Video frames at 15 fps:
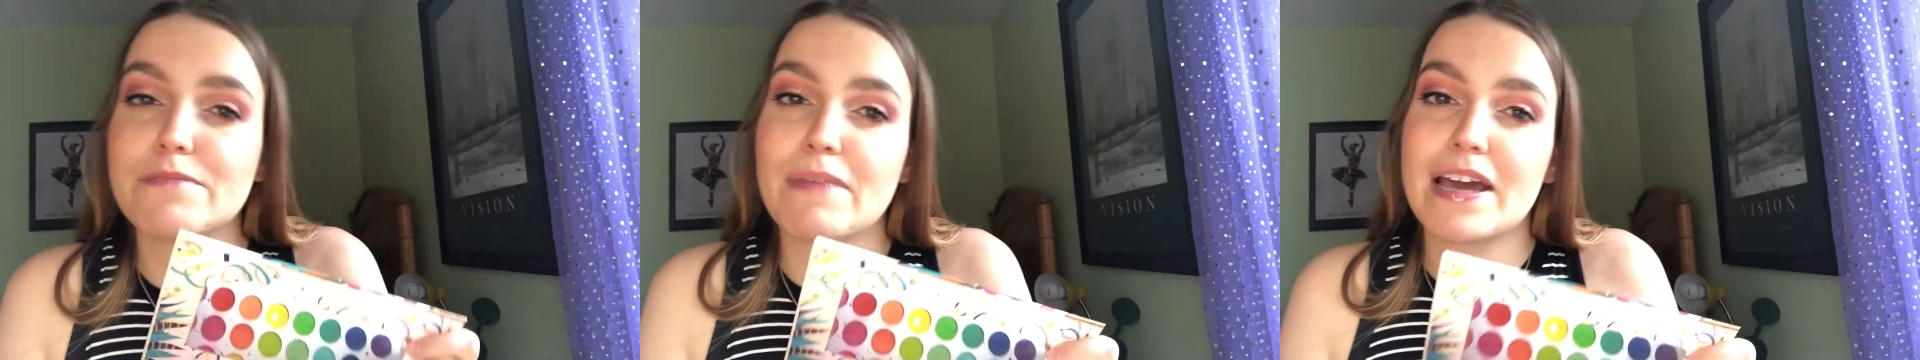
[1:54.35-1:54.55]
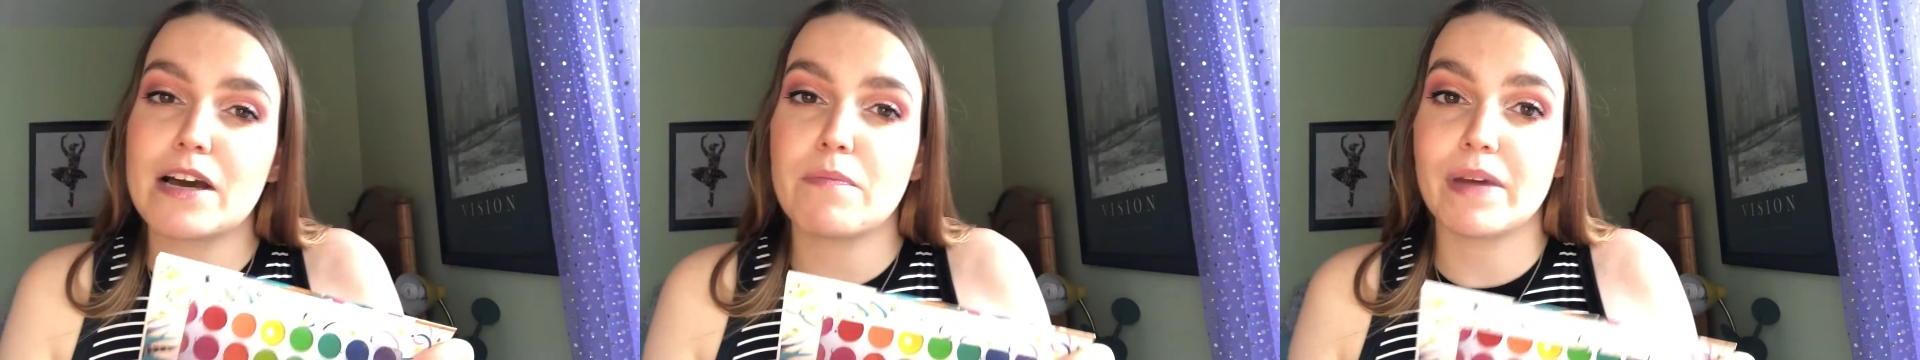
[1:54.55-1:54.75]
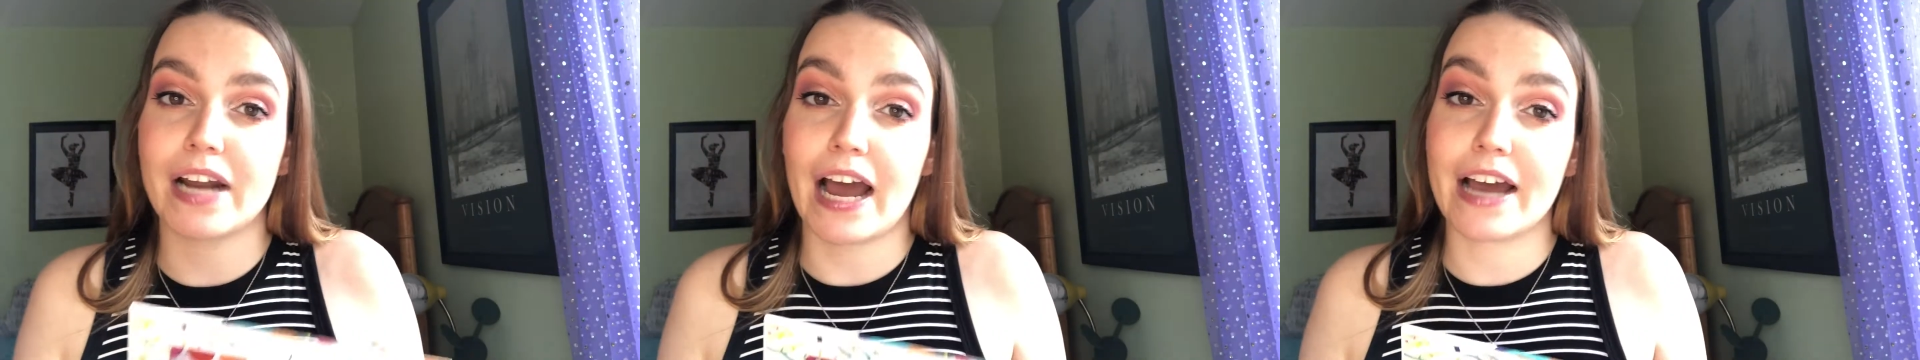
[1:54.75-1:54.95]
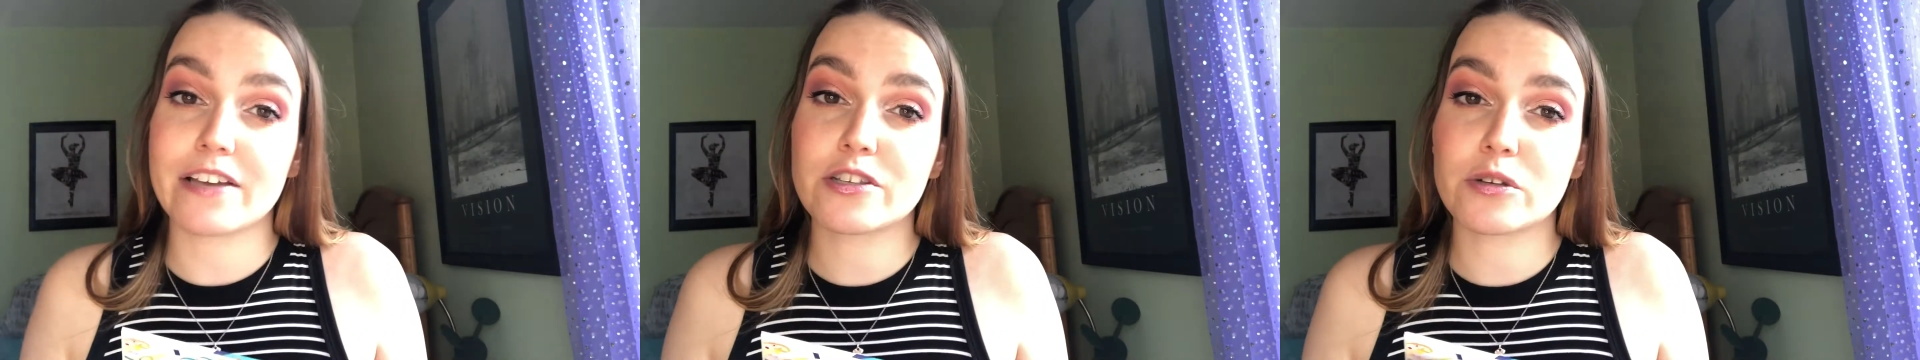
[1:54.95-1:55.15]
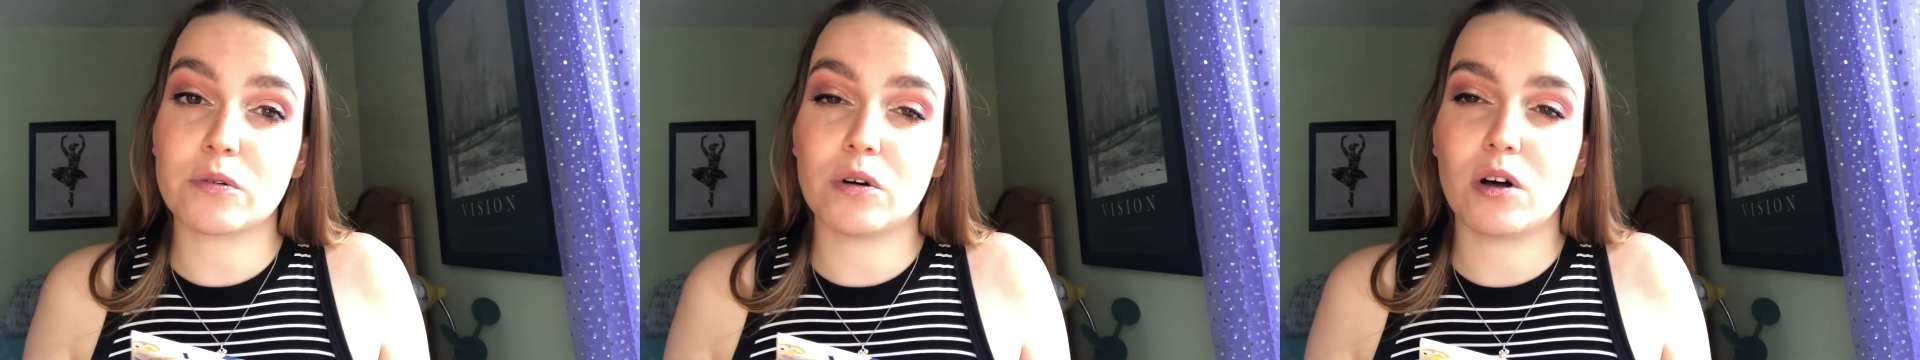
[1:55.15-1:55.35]
makeup in high
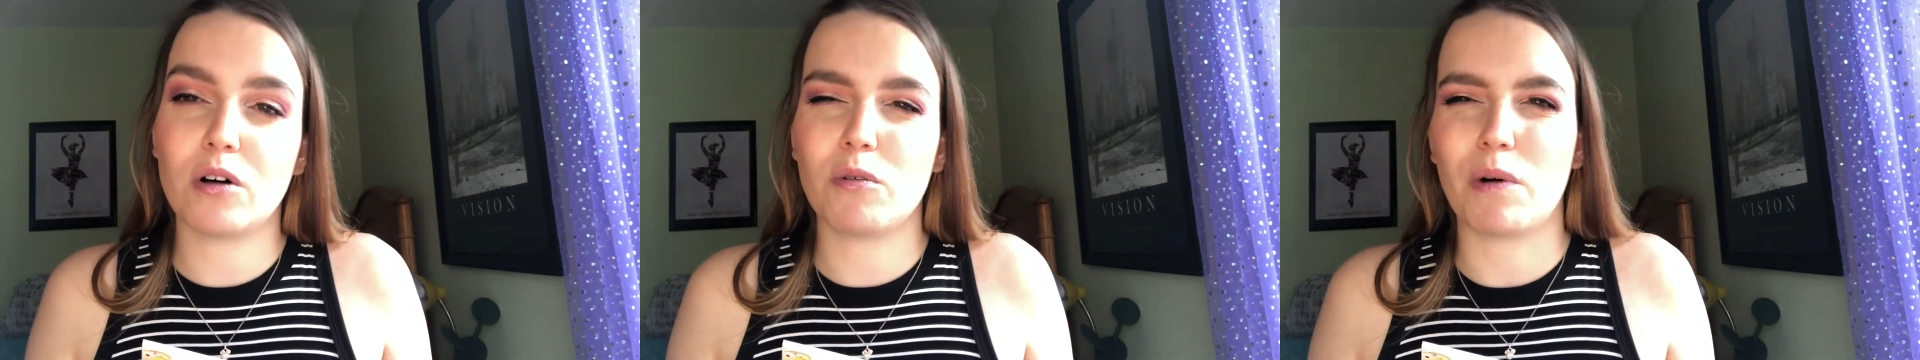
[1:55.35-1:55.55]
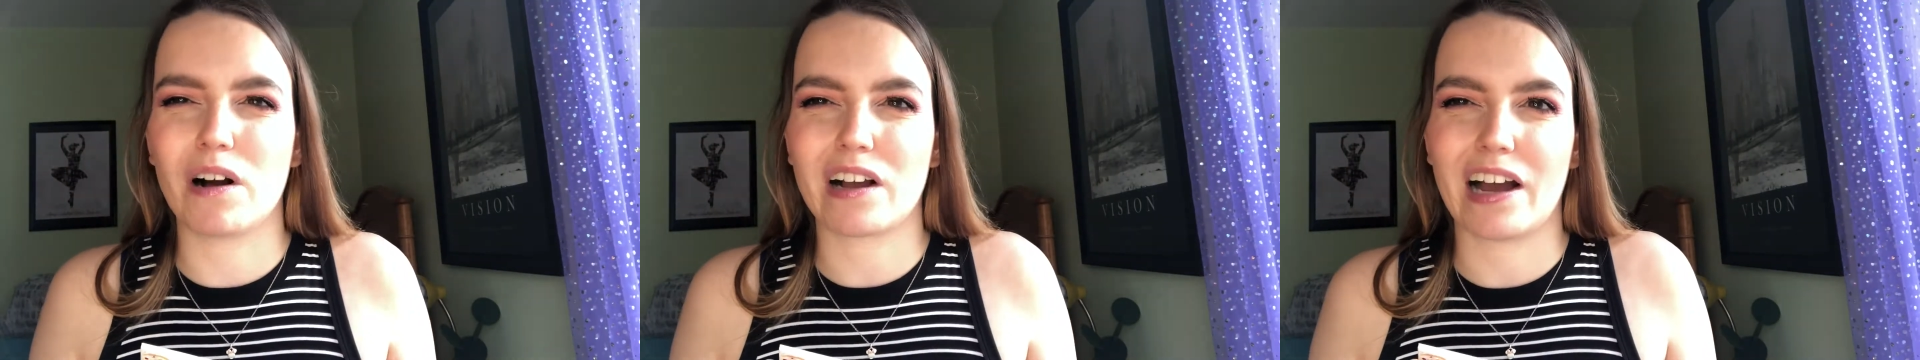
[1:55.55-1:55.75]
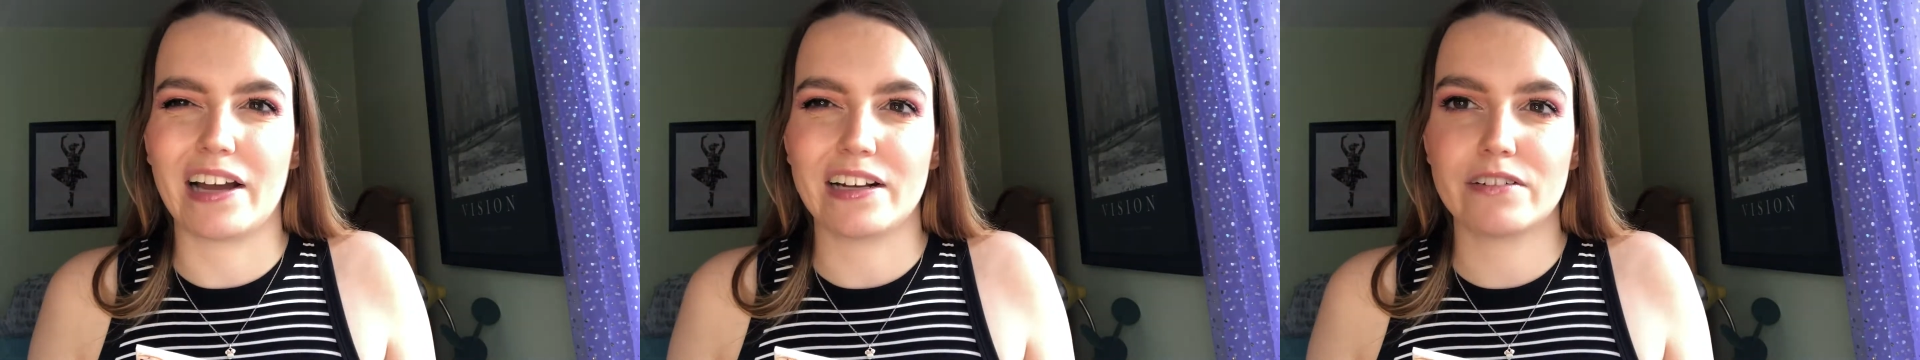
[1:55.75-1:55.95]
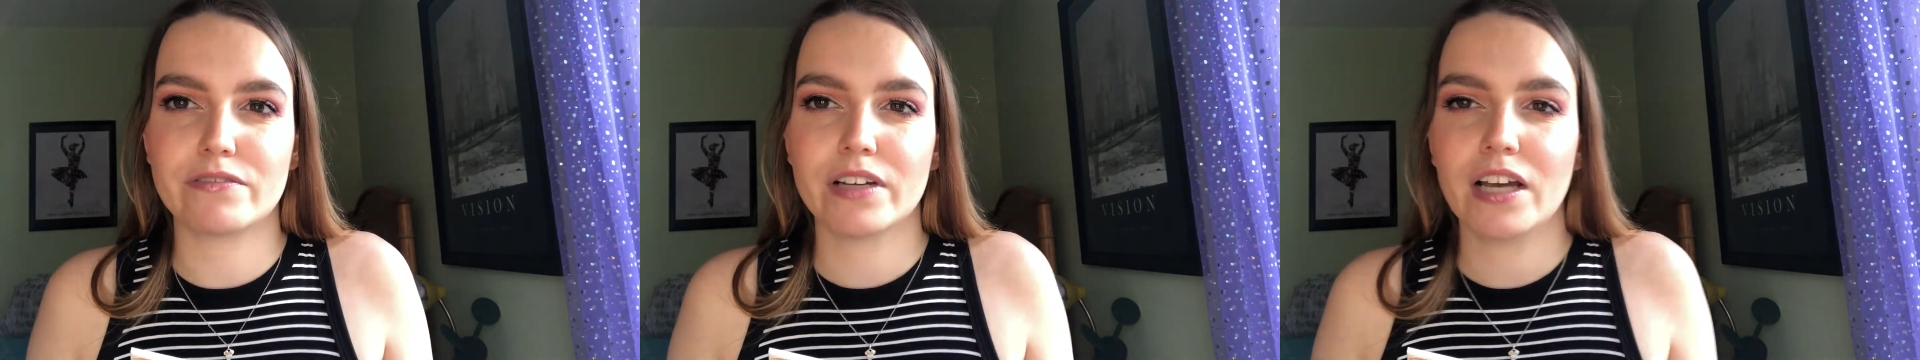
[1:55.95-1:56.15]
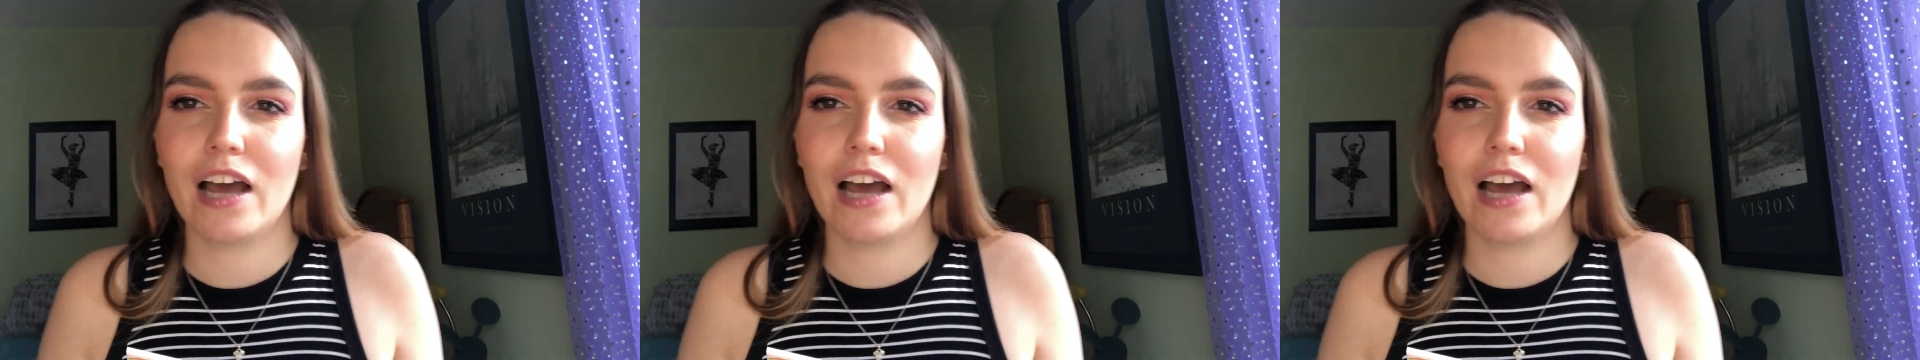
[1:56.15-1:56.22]
school, well kind of.